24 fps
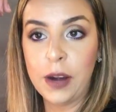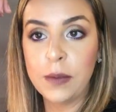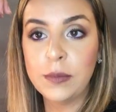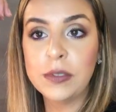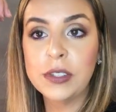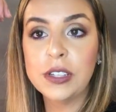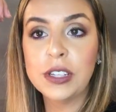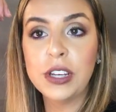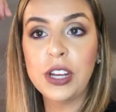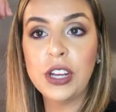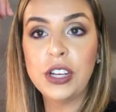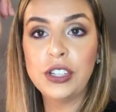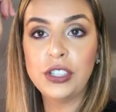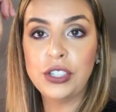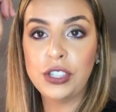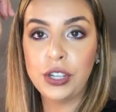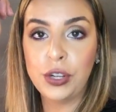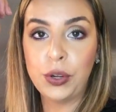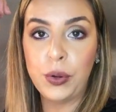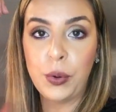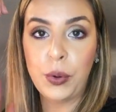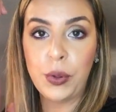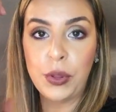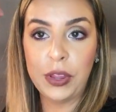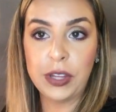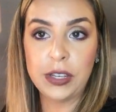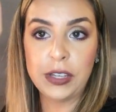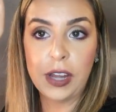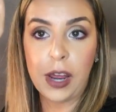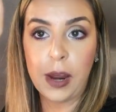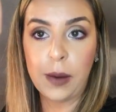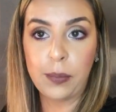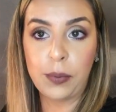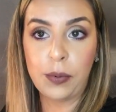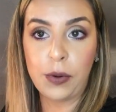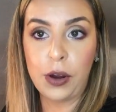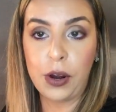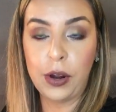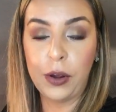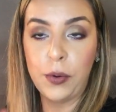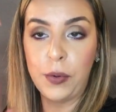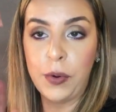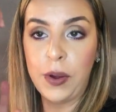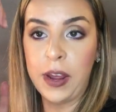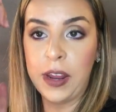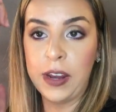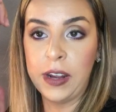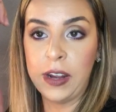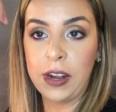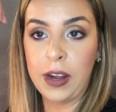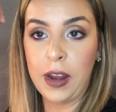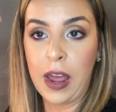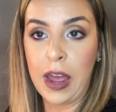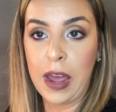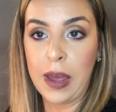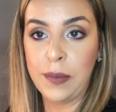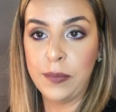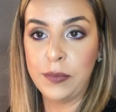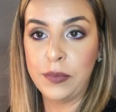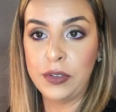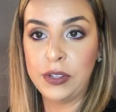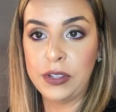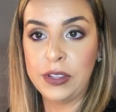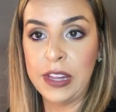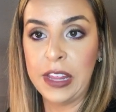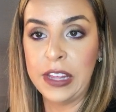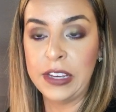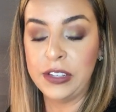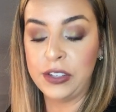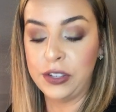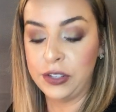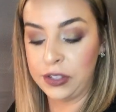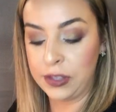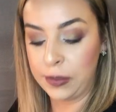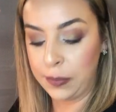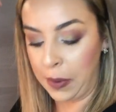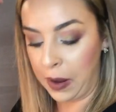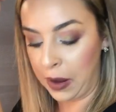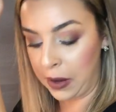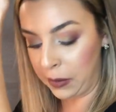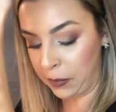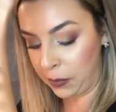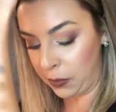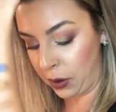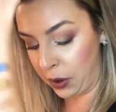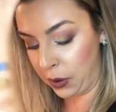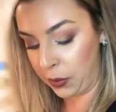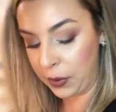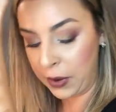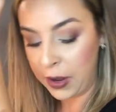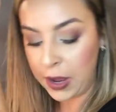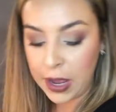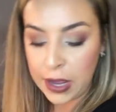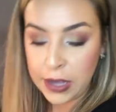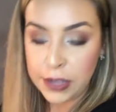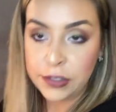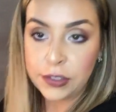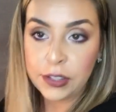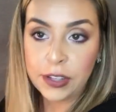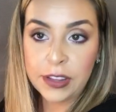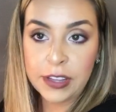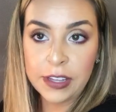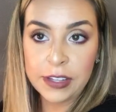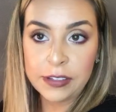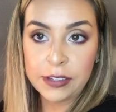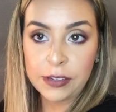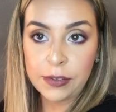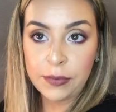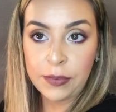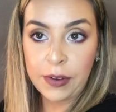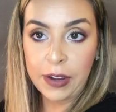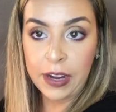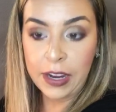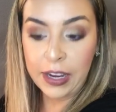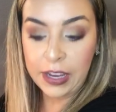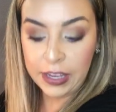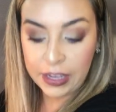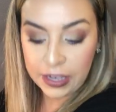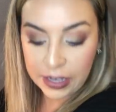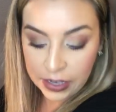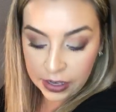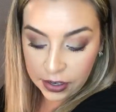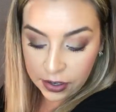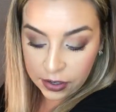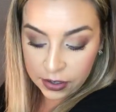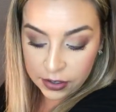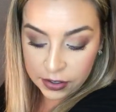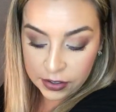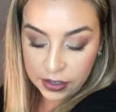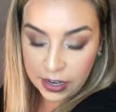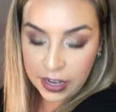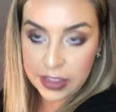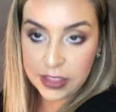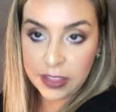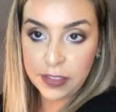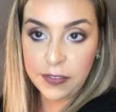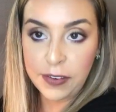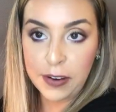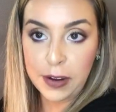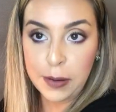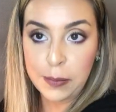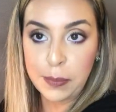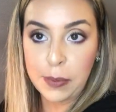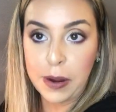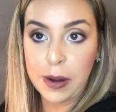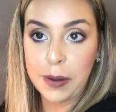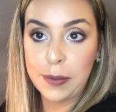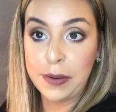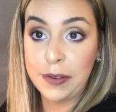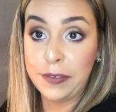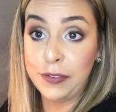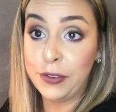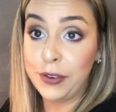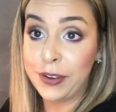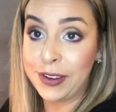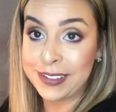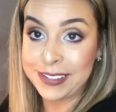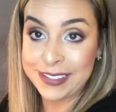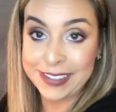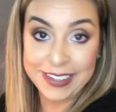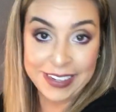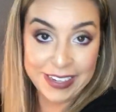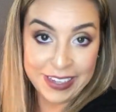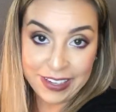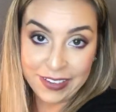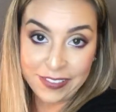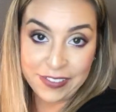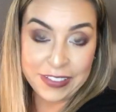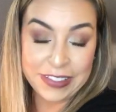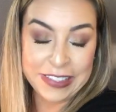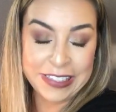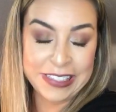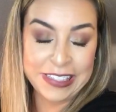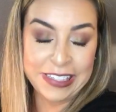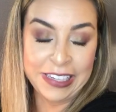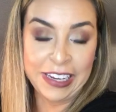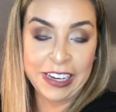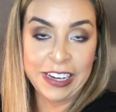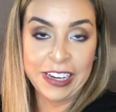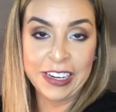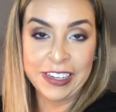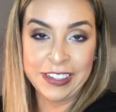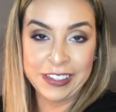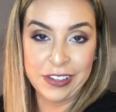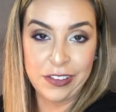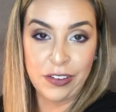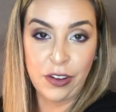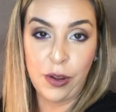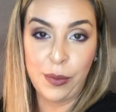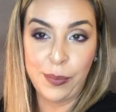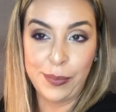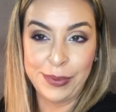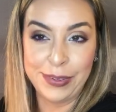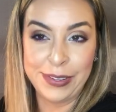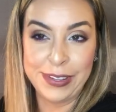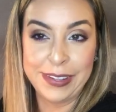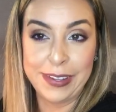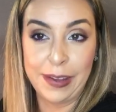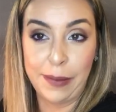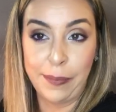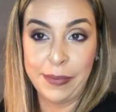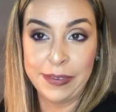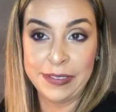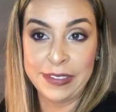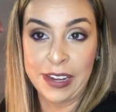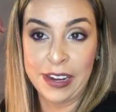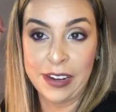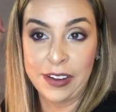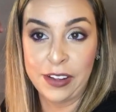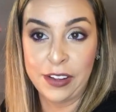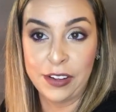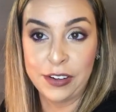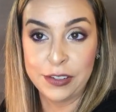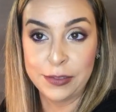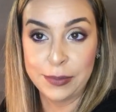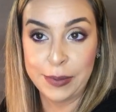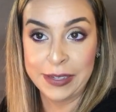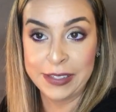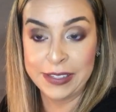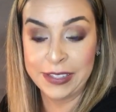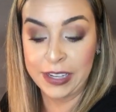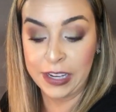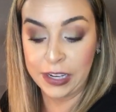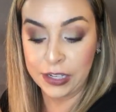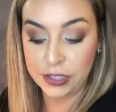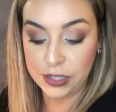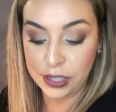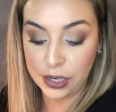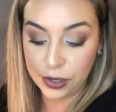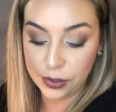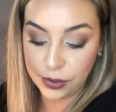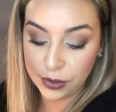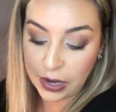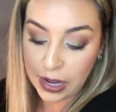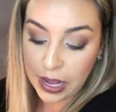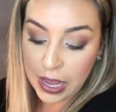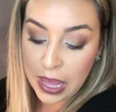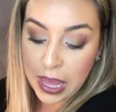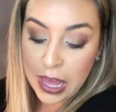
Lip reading: I'm just gonna do the top row and then do the bottom row. So this one right here at the very bottom, if you guys can even see it, because it's almost the same exact color as my skin tone.